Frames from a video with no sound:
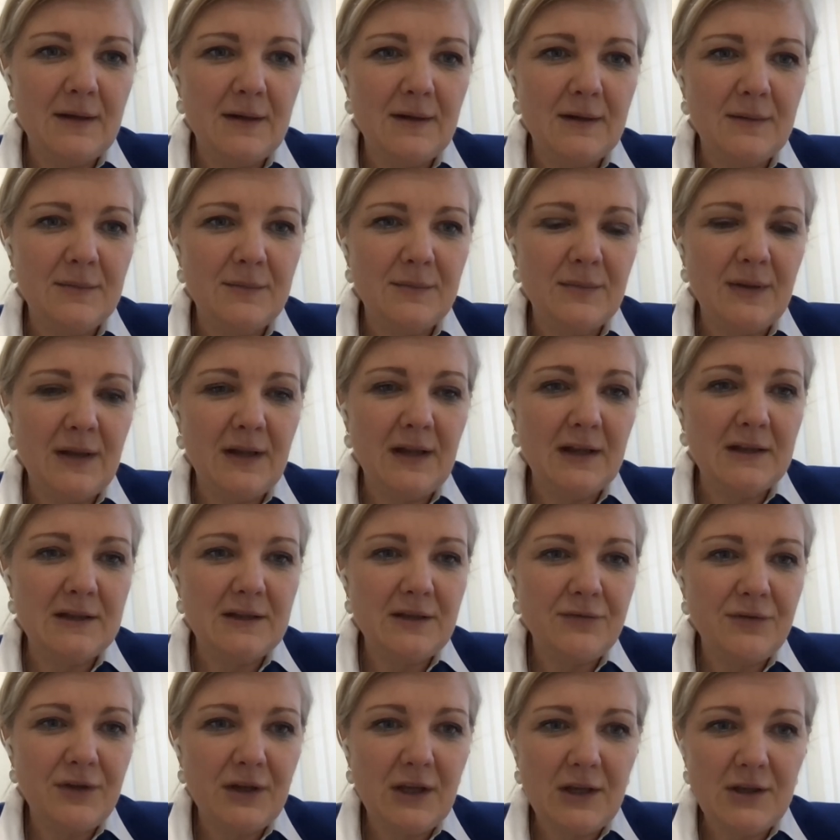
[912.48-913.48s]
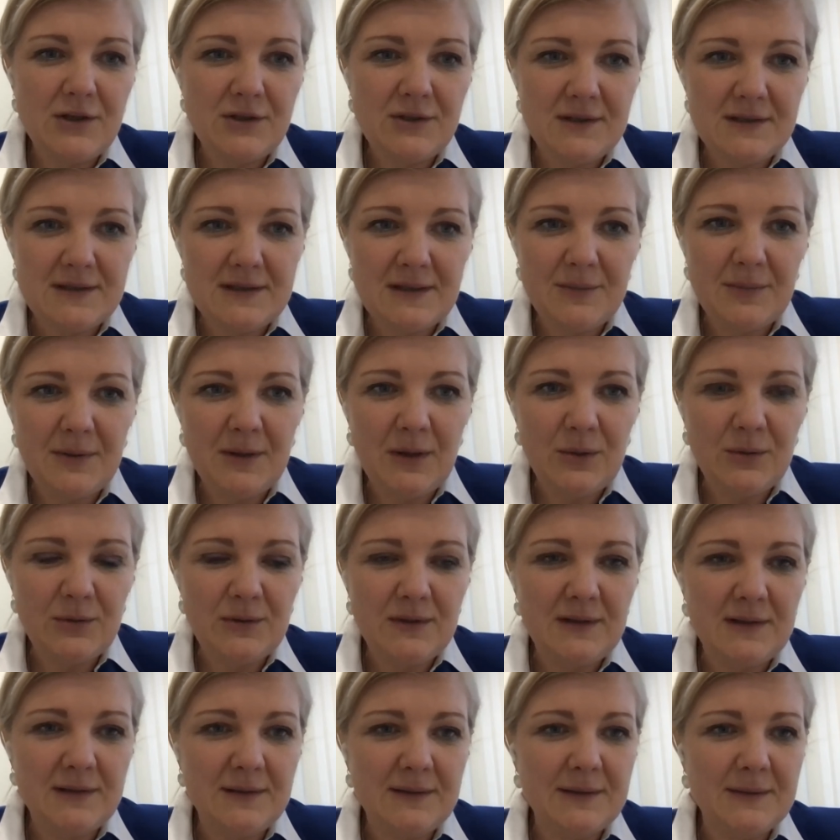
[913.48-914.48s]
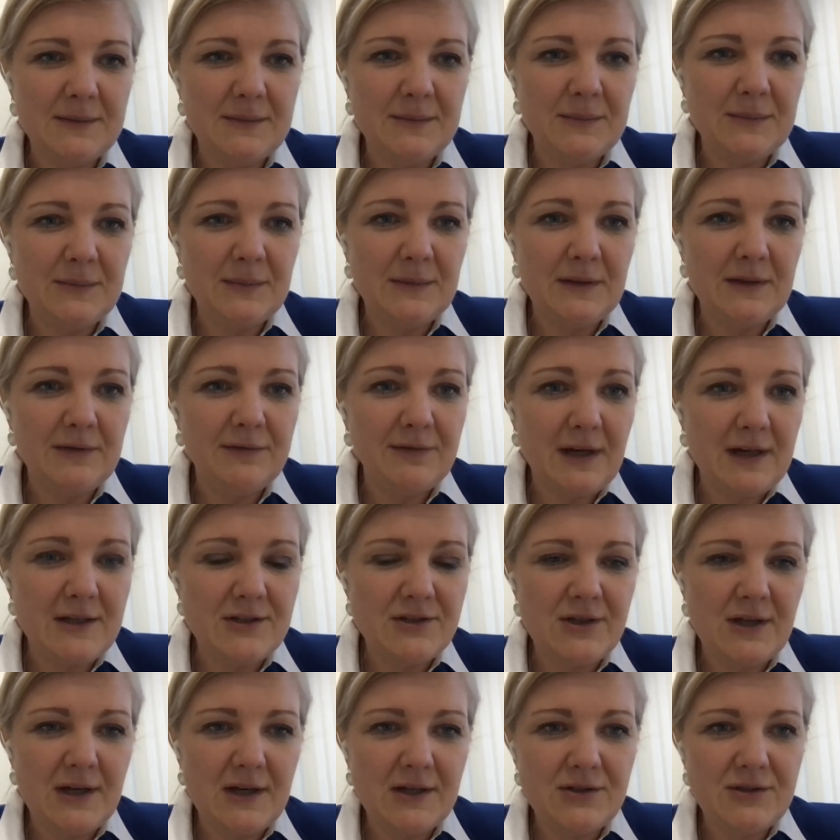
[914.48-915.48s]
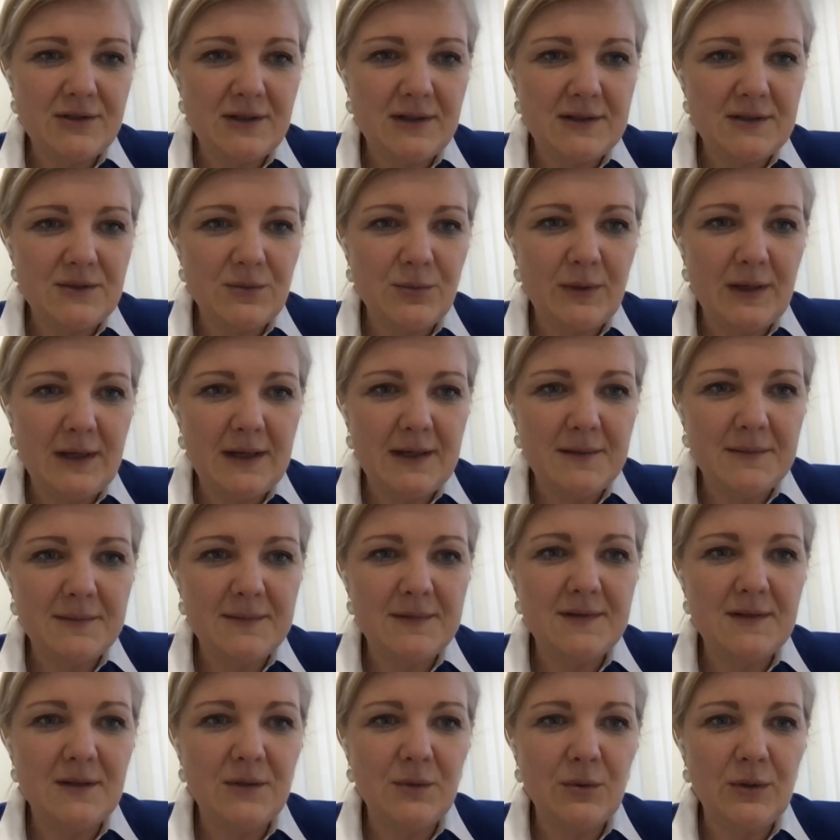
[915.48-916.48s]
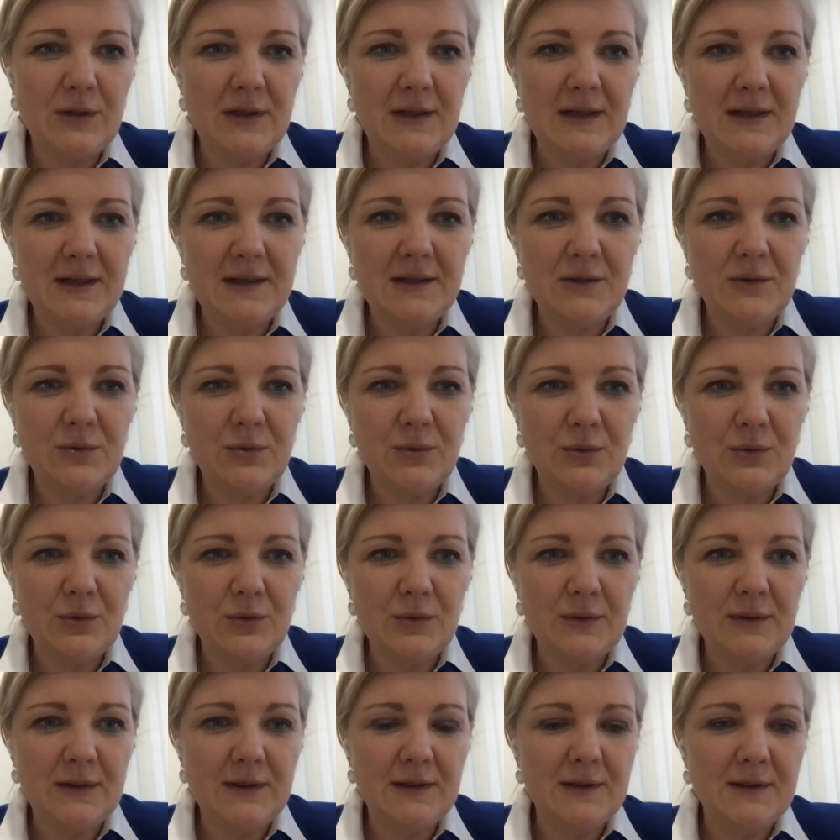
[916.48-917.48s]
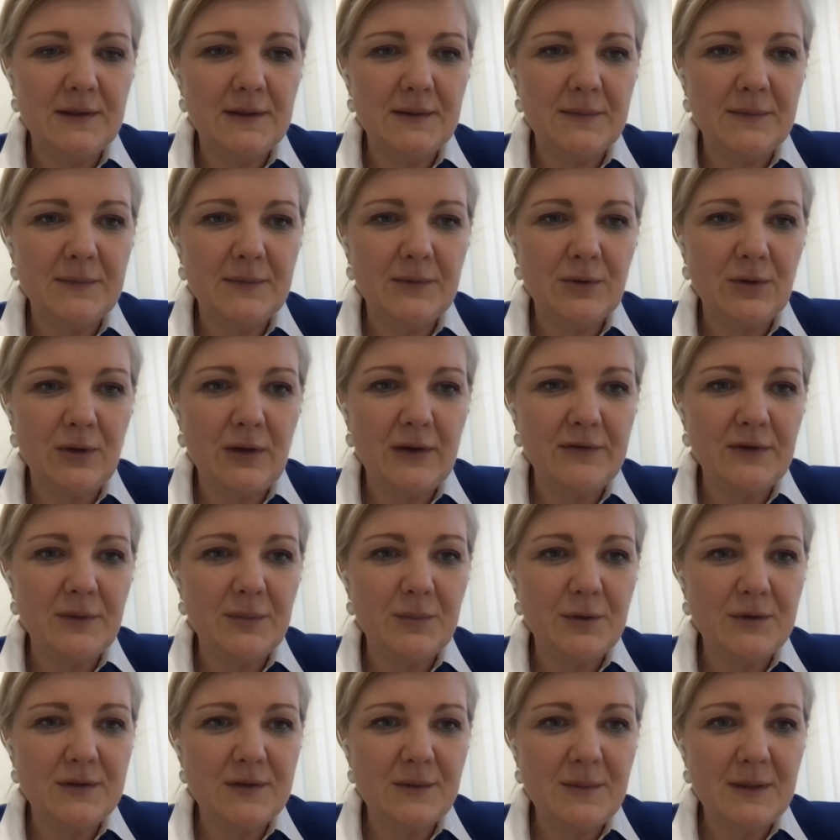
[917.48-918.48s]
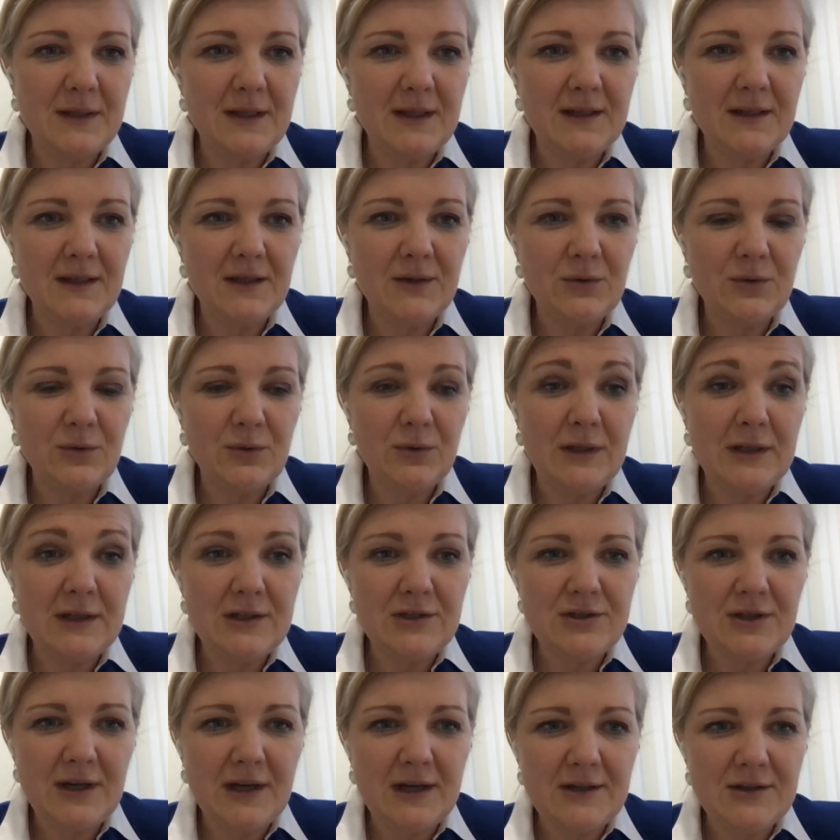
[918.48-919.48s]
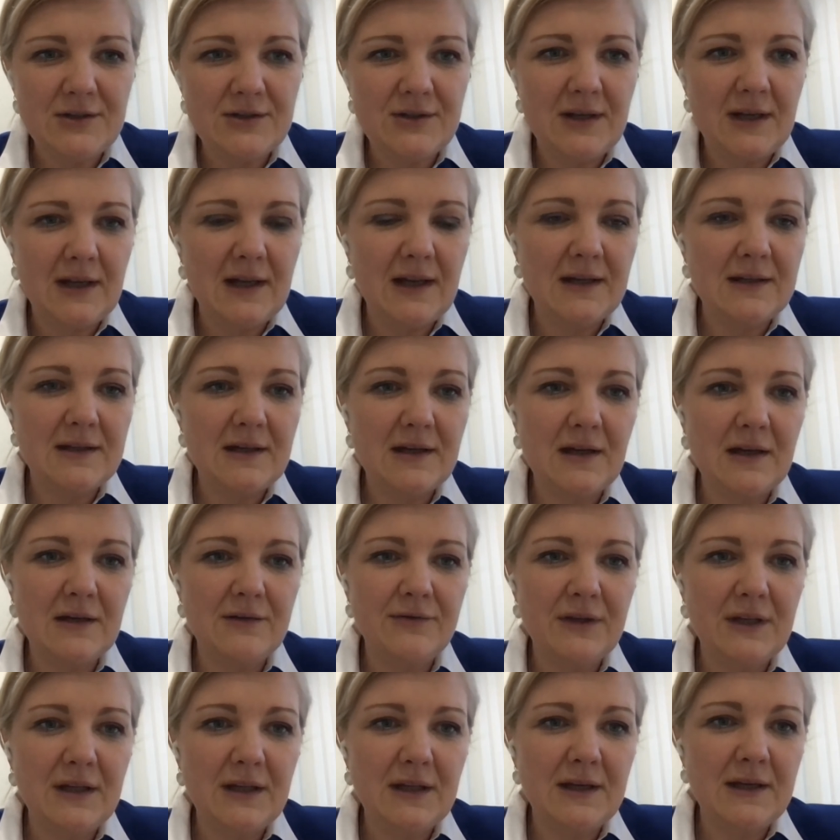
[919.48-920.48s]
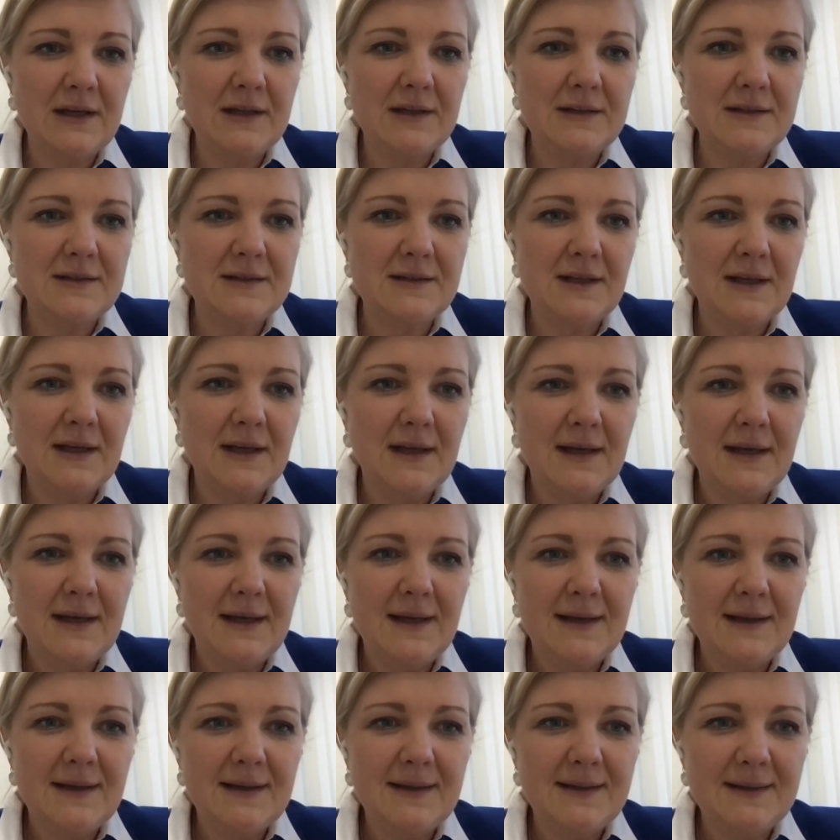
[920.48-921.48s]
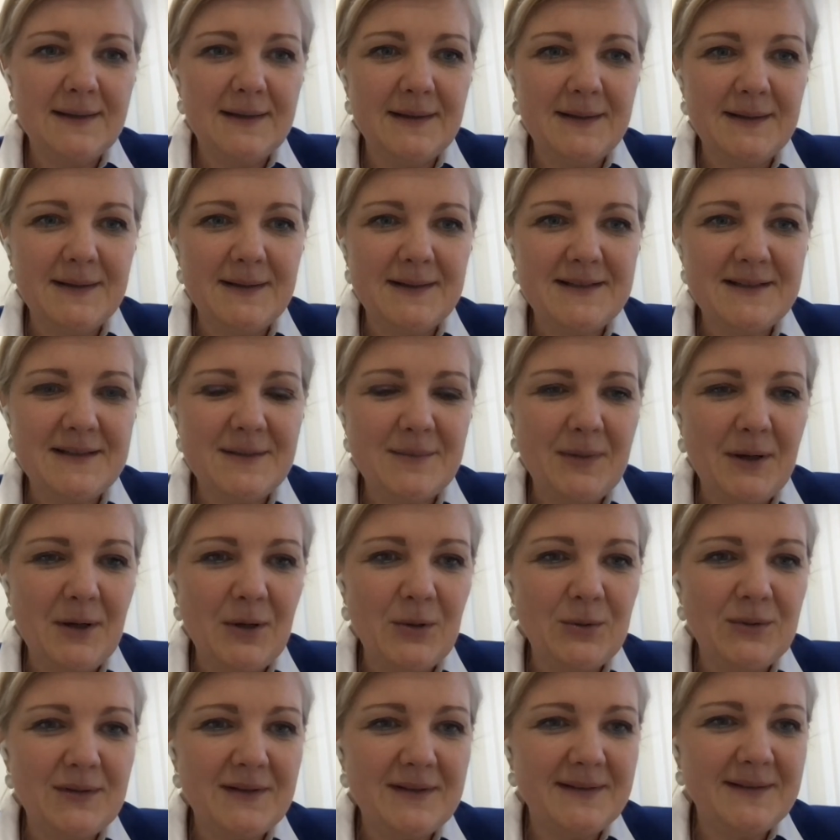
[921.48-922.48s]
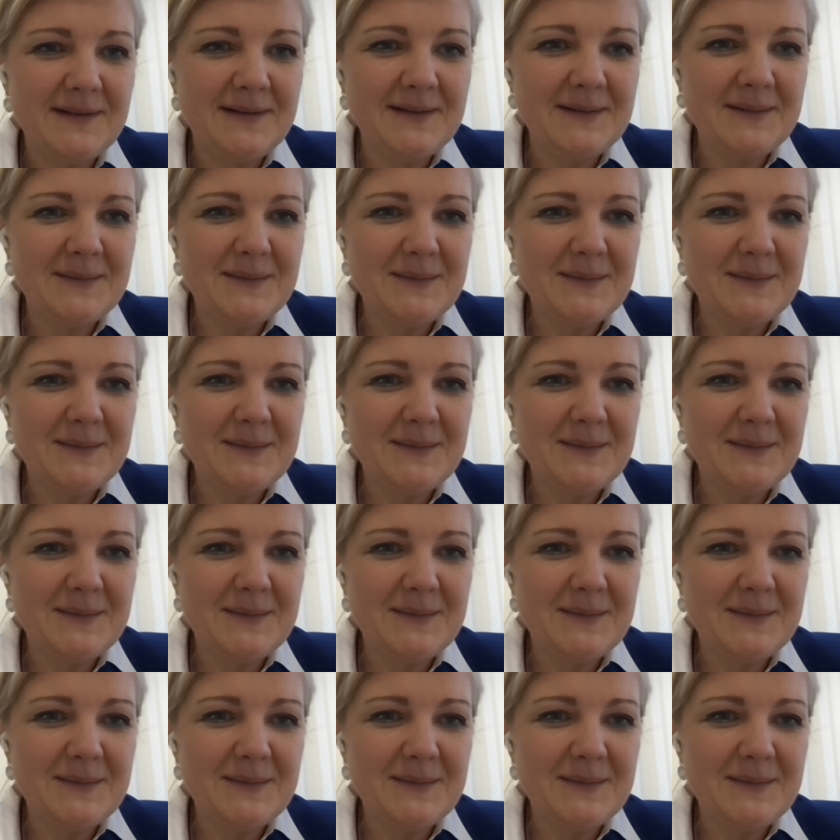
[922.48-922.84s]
Electrification is about infrastructure as well. So we need to have the possibility to recharge the electrical vehicles. It's about